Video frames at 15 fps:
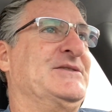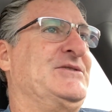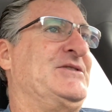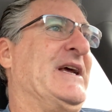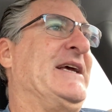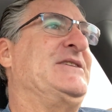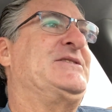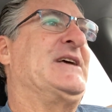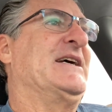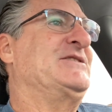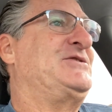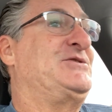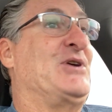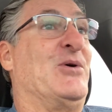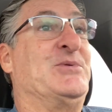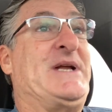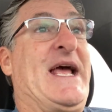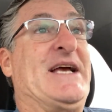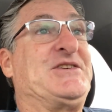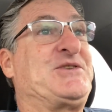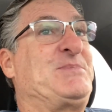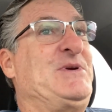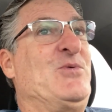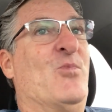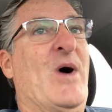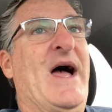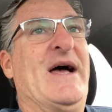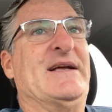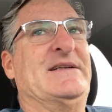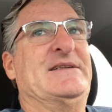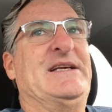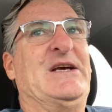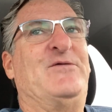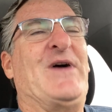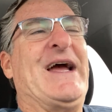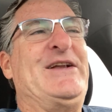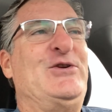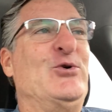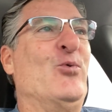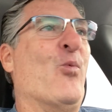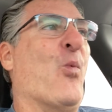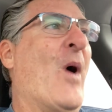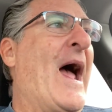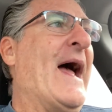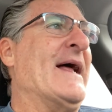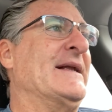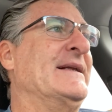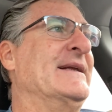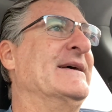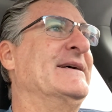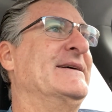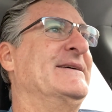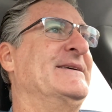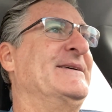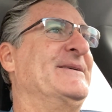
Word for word: Jay says, don't ask me when. If I knew when,